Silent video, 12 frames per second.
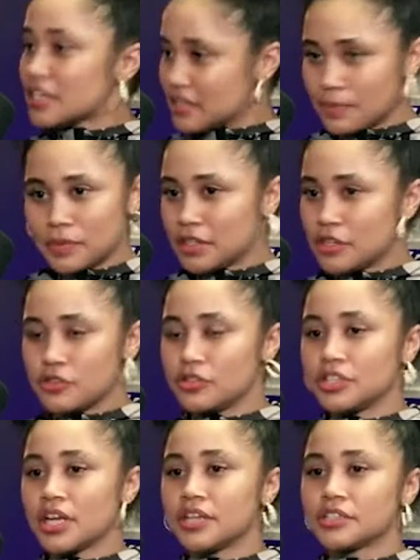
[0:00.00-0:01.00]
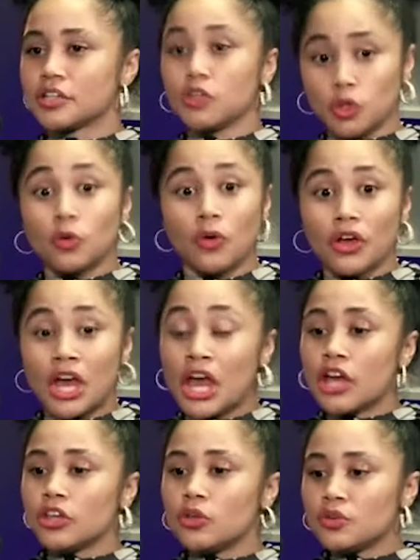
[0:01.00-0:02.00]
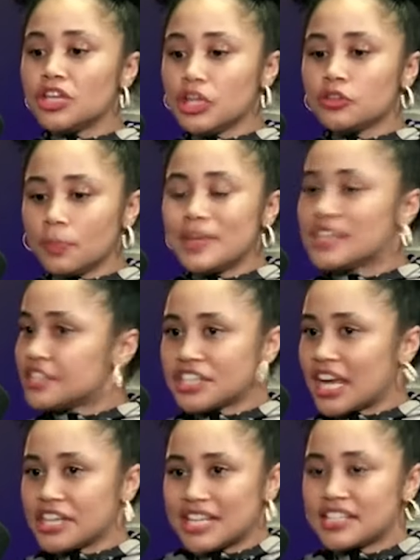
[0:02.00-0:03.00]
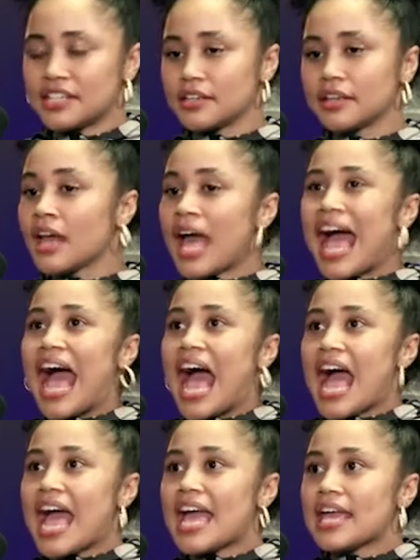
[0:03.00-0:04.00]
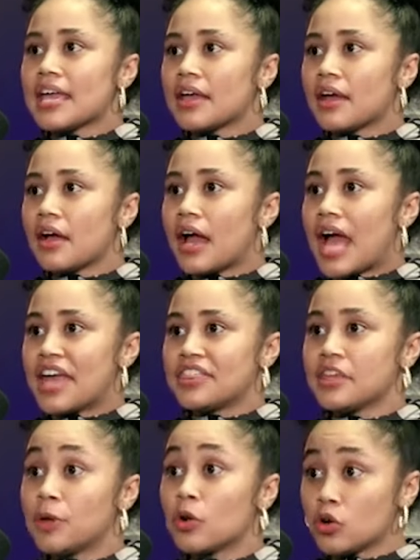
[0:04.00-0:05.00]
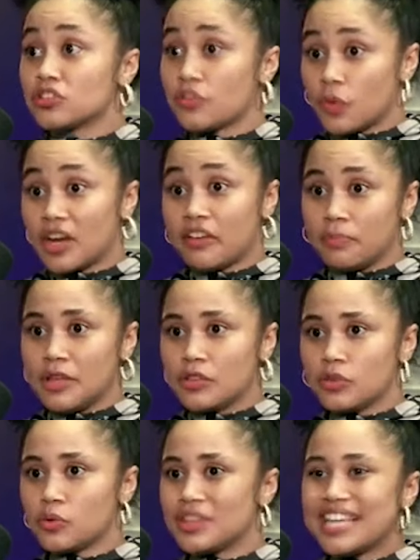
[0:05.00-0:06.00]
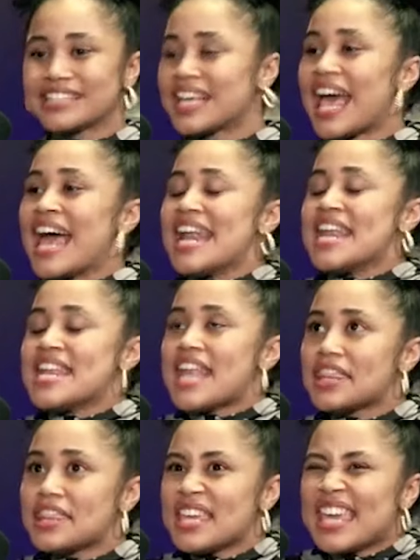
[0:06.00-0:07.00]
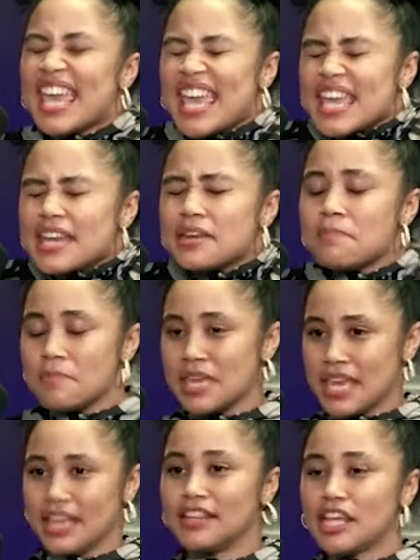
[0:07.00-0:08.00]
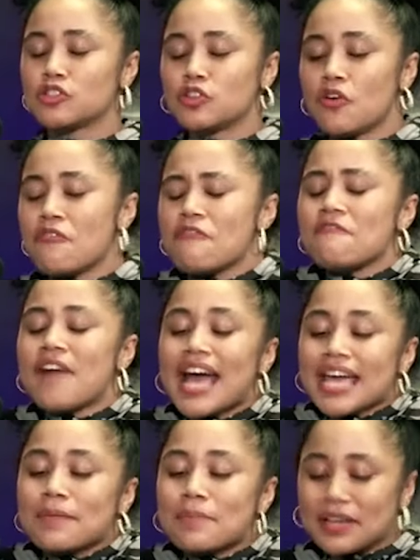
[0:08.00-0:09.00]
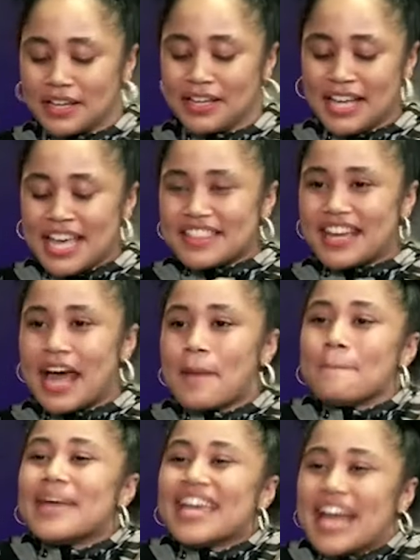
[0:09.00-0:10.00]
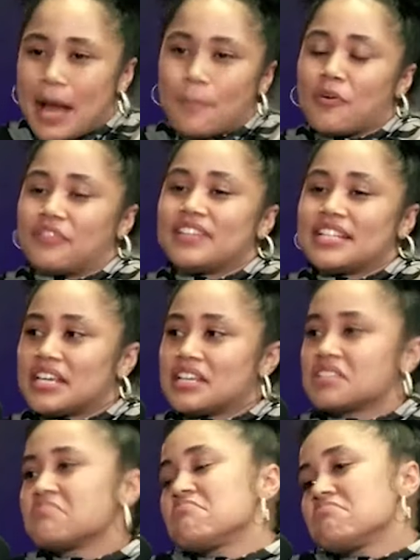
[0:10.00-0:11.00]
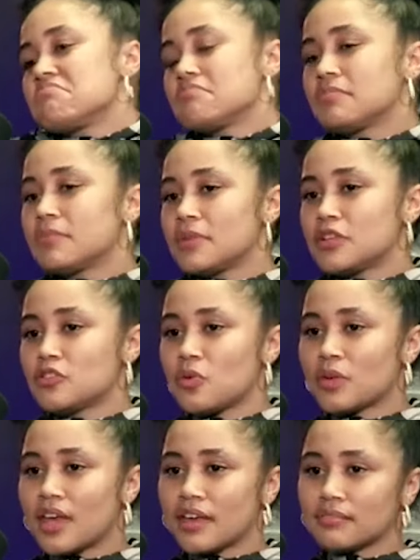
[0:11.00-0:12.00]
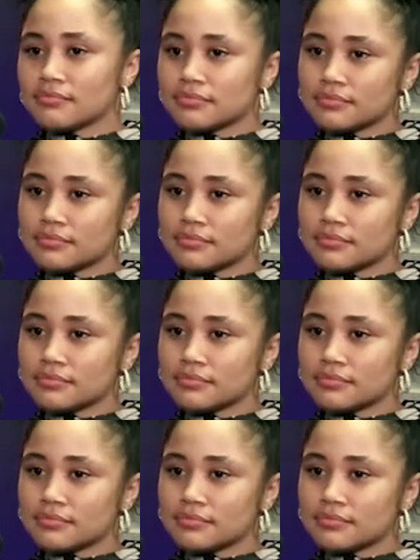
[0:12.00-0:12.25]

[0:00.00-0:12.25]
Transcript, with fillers: say something needs to change. You you need to be the change. That's it. I I think because of what I've been through, there's nothing in me. There's no fiber that I'm made up of that says, it's okay.